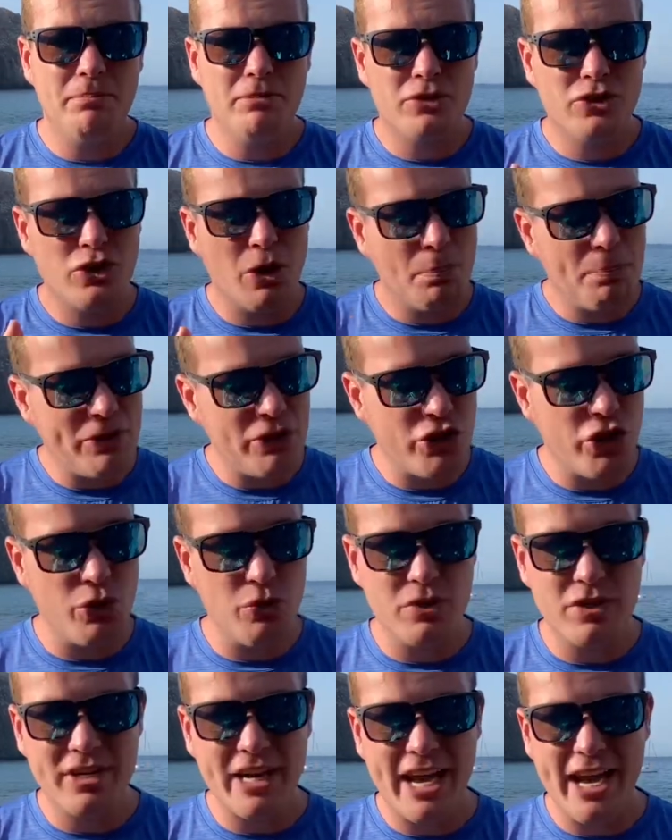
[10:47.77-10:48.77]
Don't be too
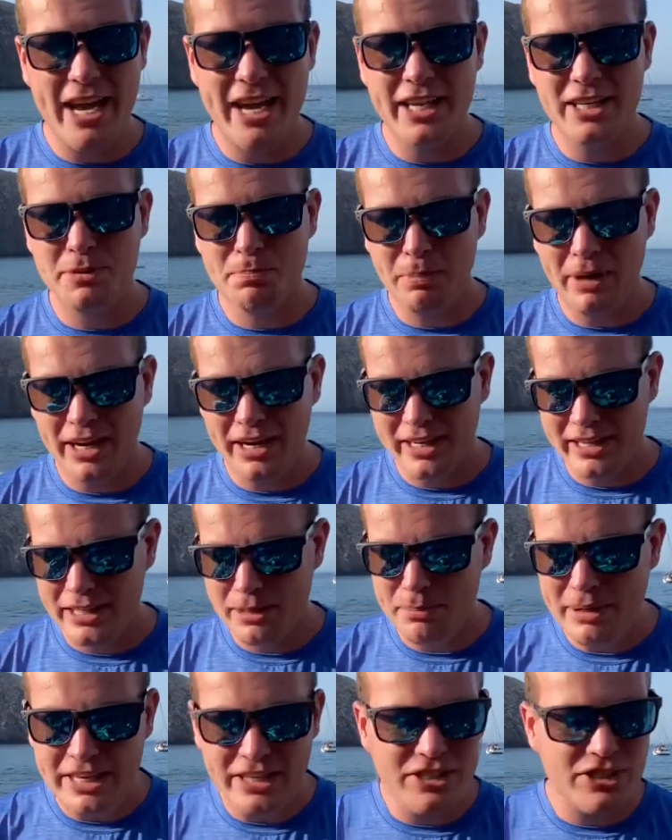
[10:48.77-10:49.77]
scared by the
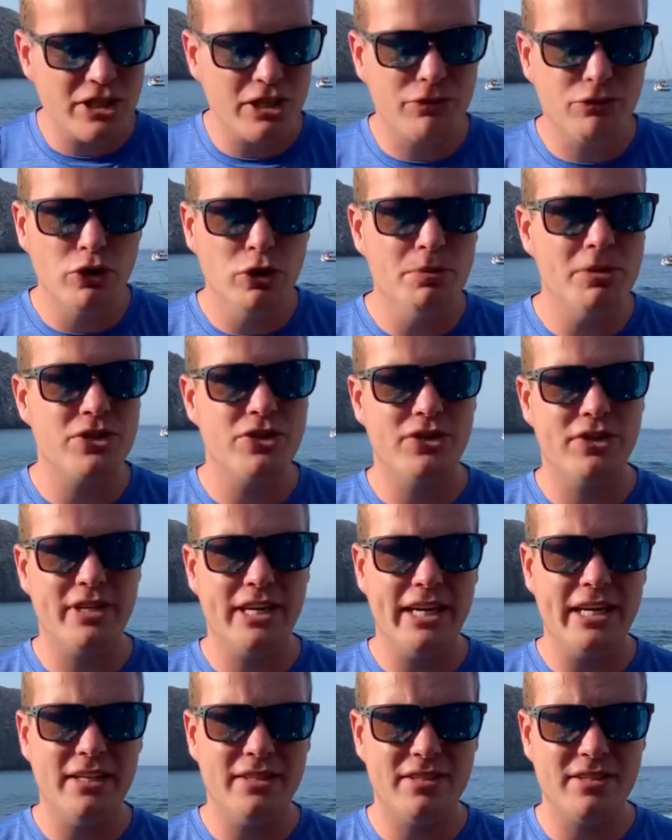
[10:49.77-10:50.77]
media, the rumours and
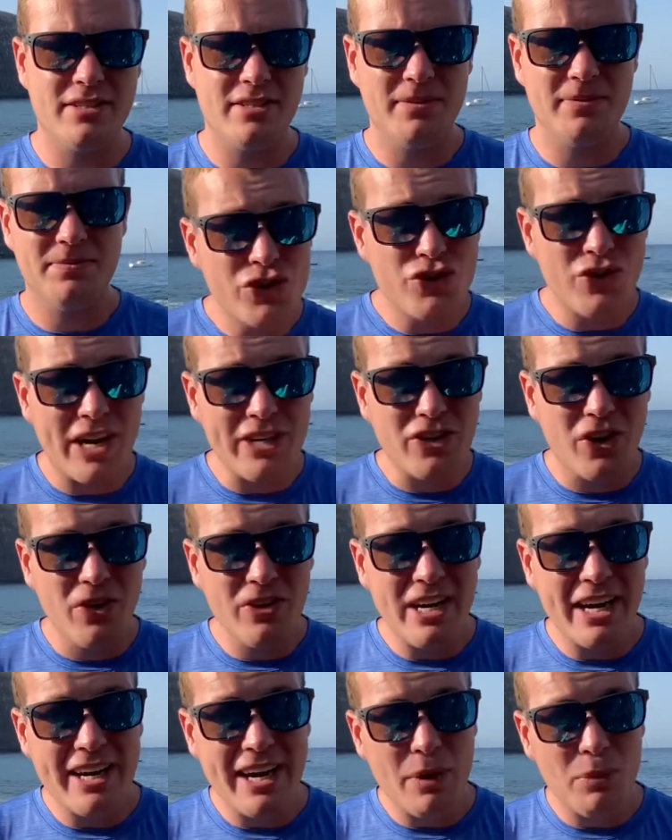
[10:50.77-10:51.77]
things. Stride on,
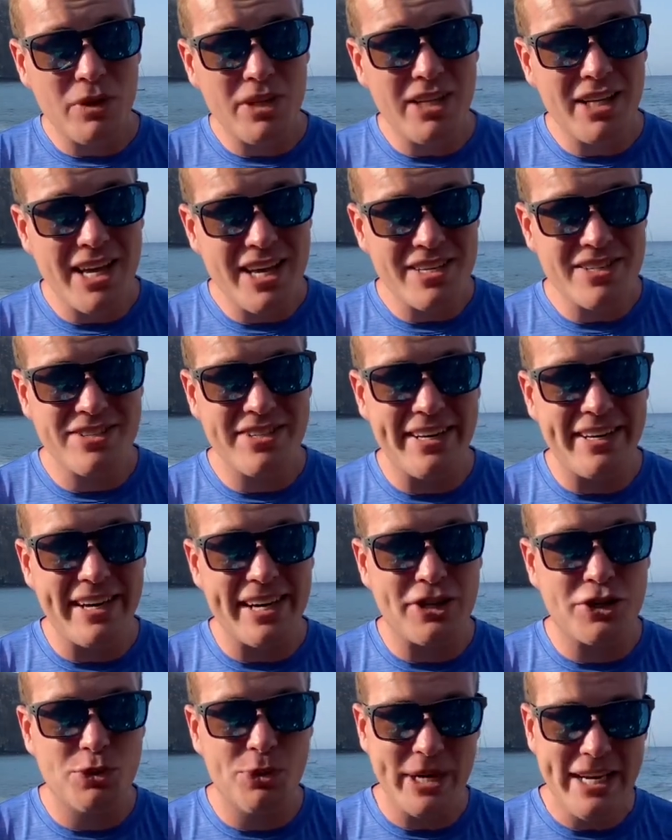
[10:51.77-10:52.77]
and I will see you
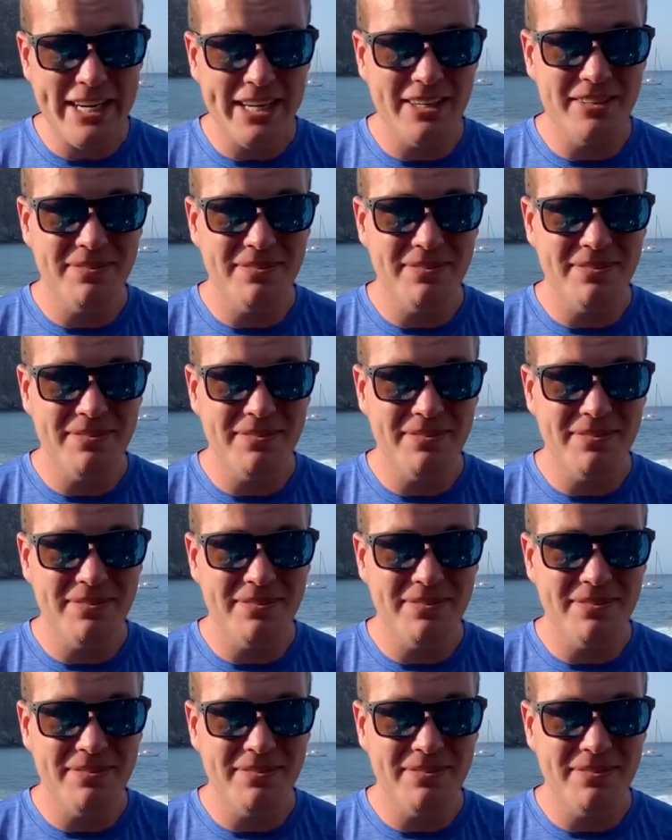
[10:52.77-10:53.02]
next week.